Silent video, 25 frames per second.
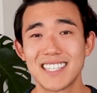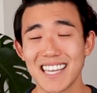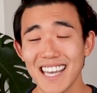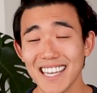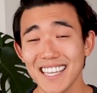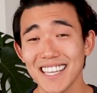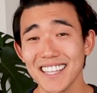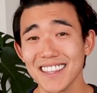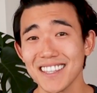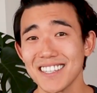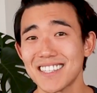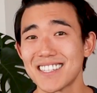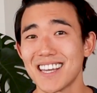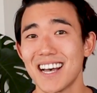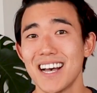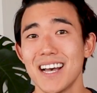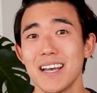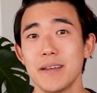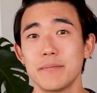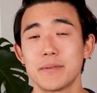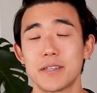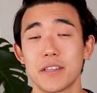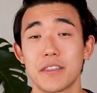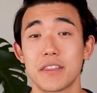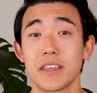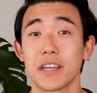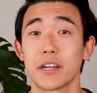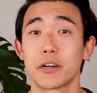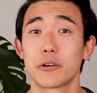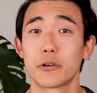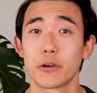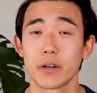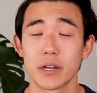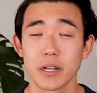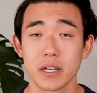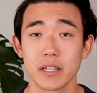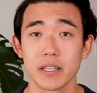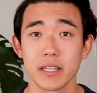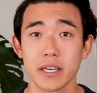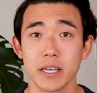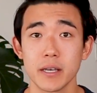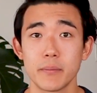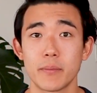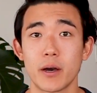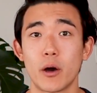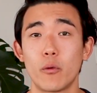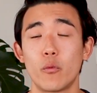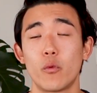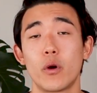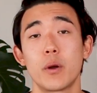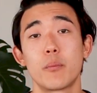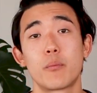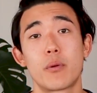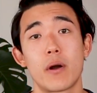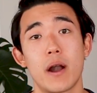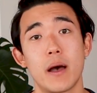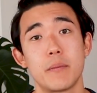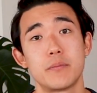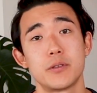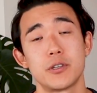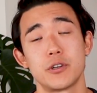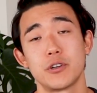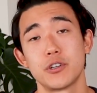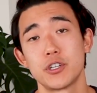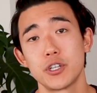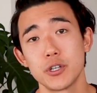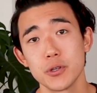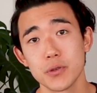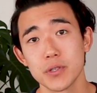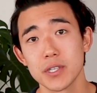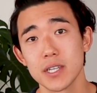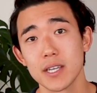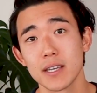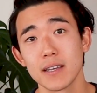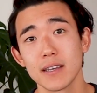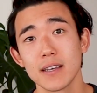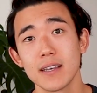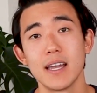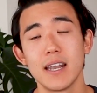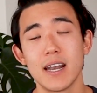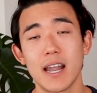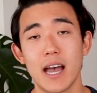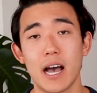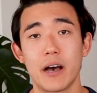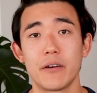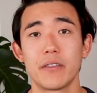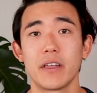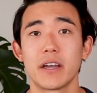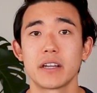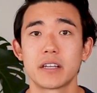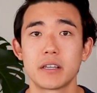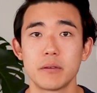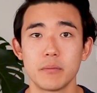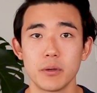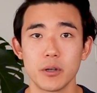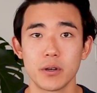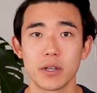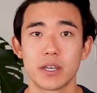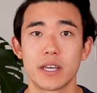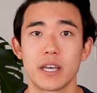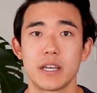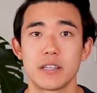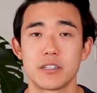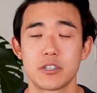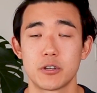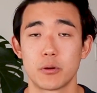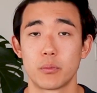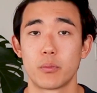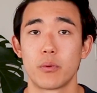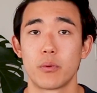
Taking the time to think critically about what props you're choosing and how that communicates your